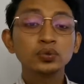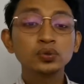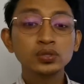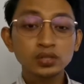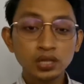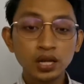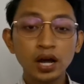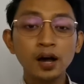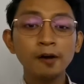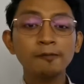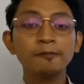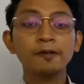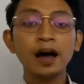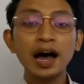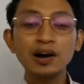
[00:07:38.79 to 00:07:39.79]
to
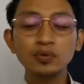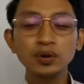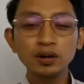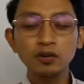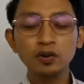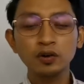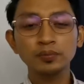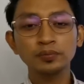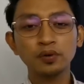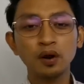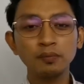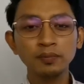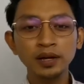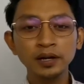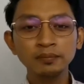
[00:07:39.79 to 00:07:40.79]
solve our own
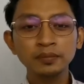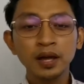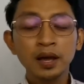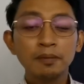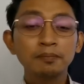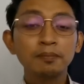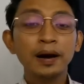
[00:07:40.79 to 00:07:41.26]
problem